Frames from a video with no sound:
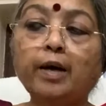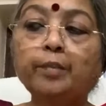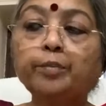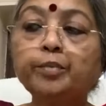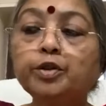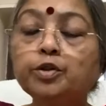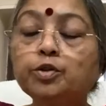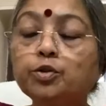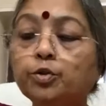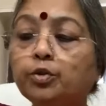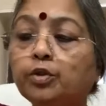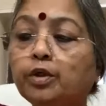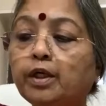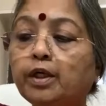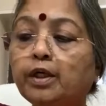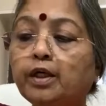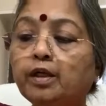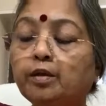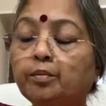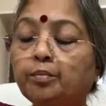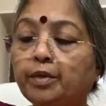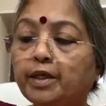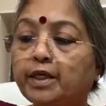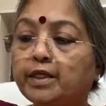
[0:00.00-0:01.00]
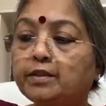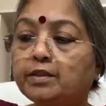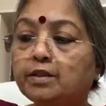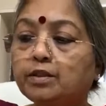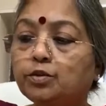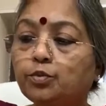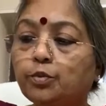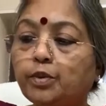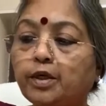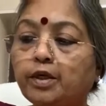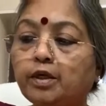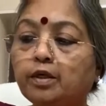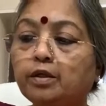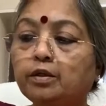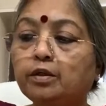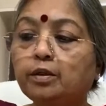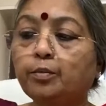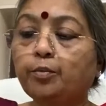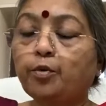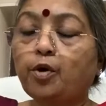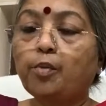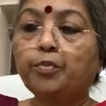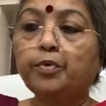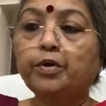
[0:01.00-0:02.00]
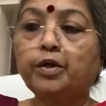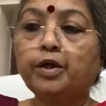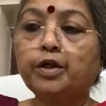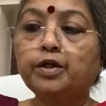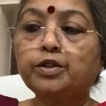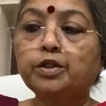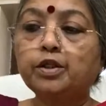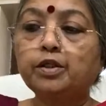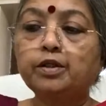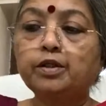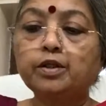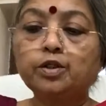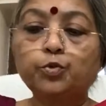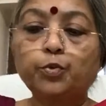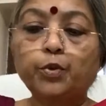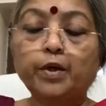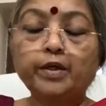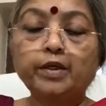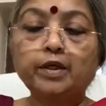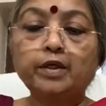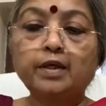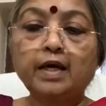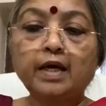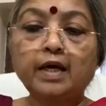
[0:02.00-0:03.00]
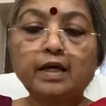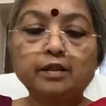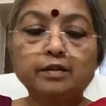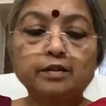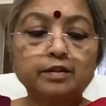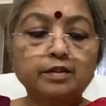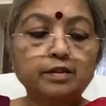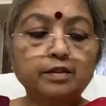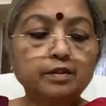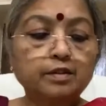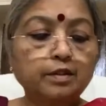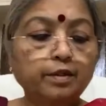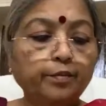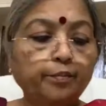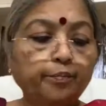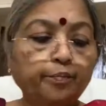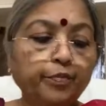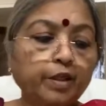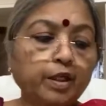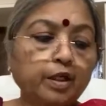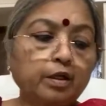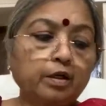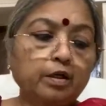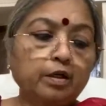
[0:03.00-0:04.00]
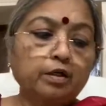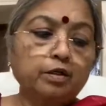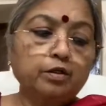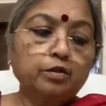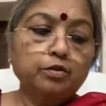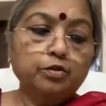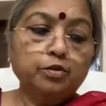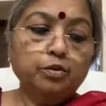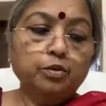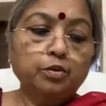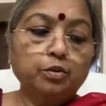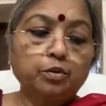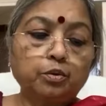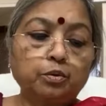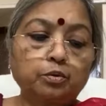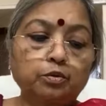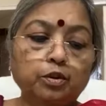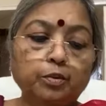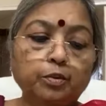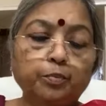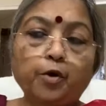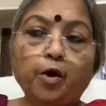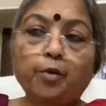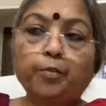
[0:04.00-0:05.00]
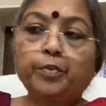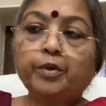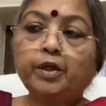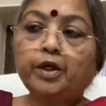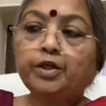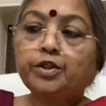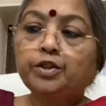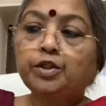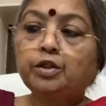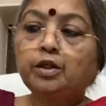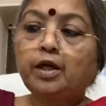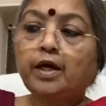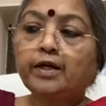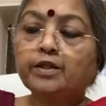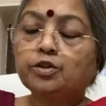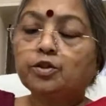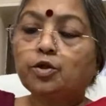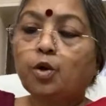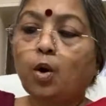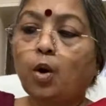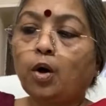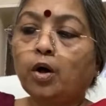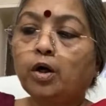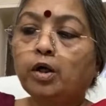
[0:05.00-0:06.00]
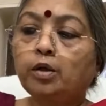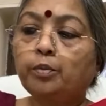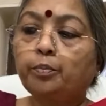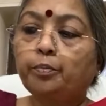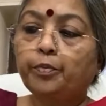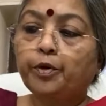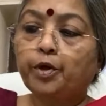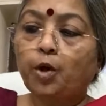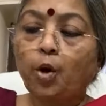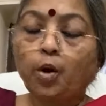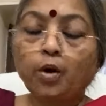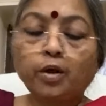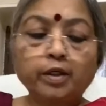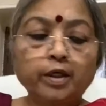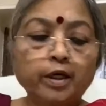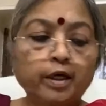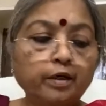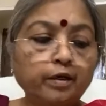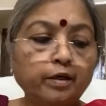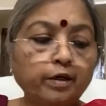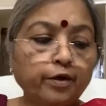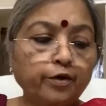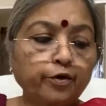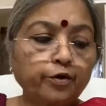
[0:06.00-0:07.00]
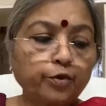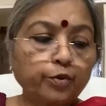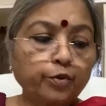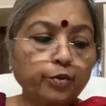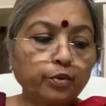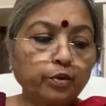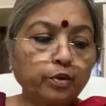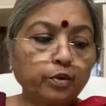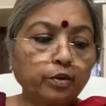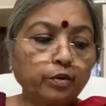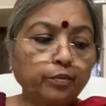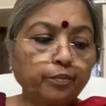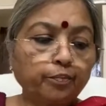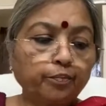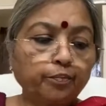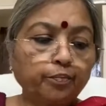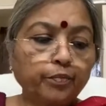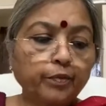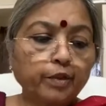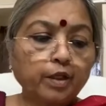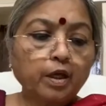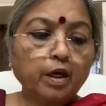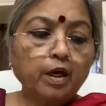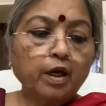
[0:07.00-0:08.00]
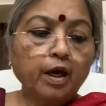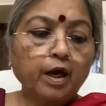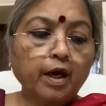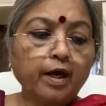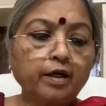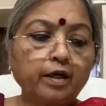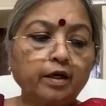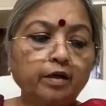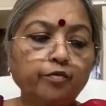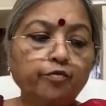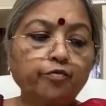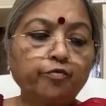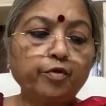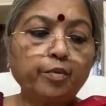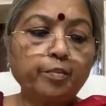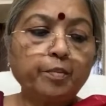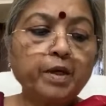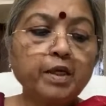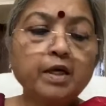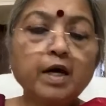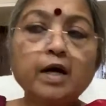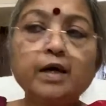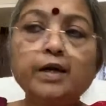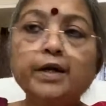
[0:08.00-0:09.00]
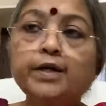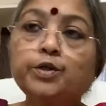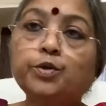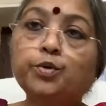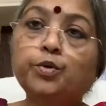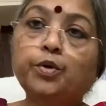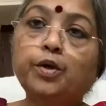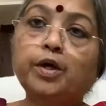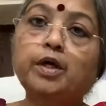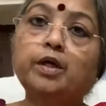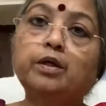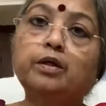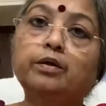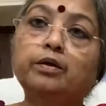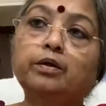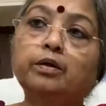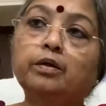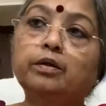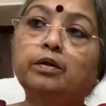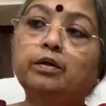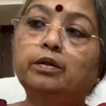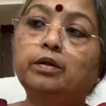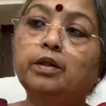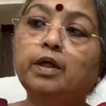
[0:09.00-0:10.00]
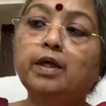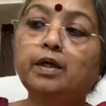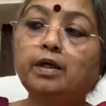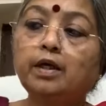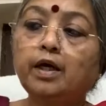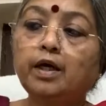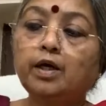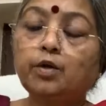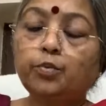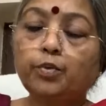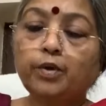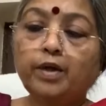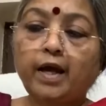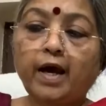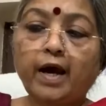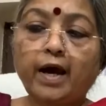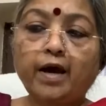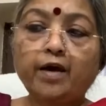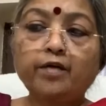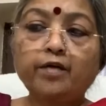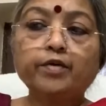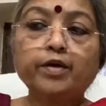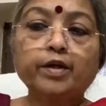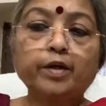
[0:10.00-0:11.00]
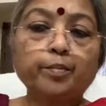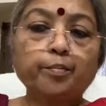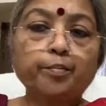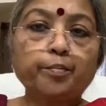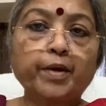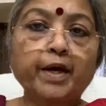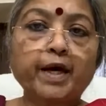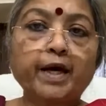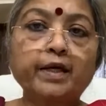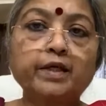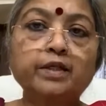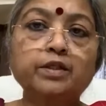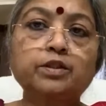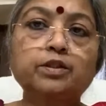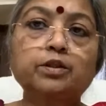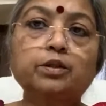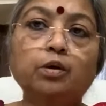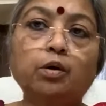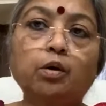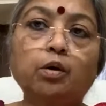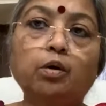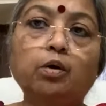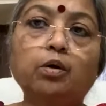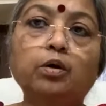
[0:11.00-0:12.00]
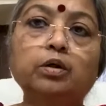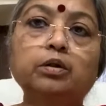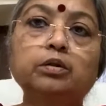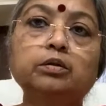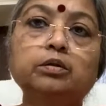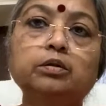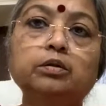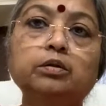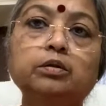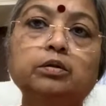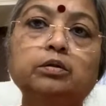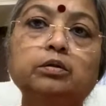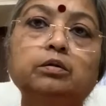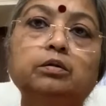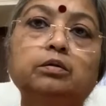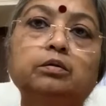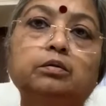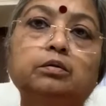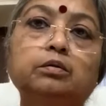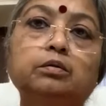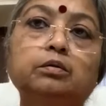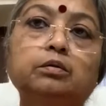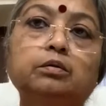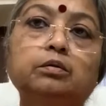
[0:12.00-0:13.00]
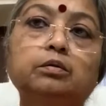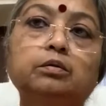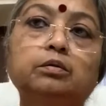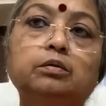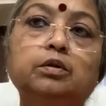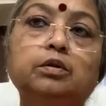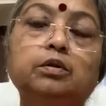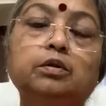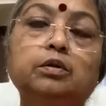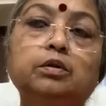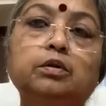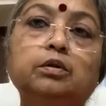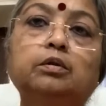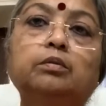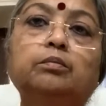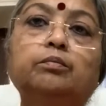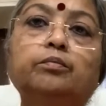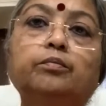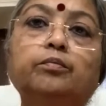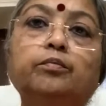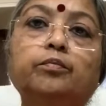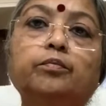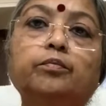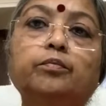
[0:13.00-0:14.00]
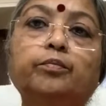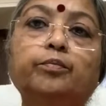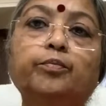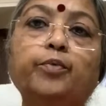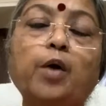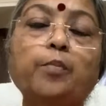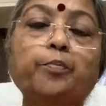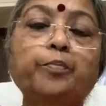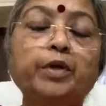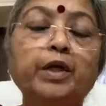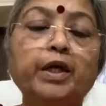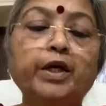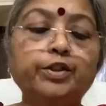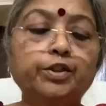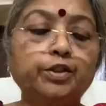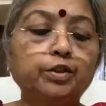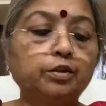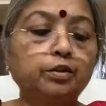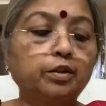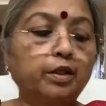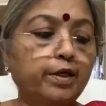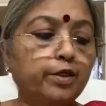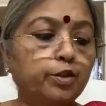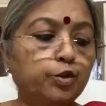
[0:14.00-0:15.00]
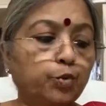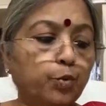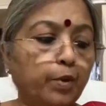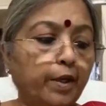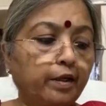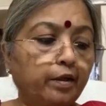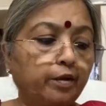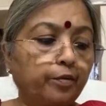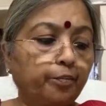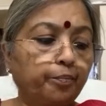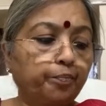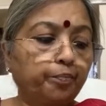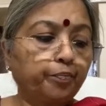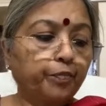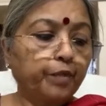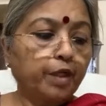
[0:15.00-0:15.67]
happens only in places where the population is very dense. So the population has gone beyond our control. And if women are educated, then it will have an impact on the population as well.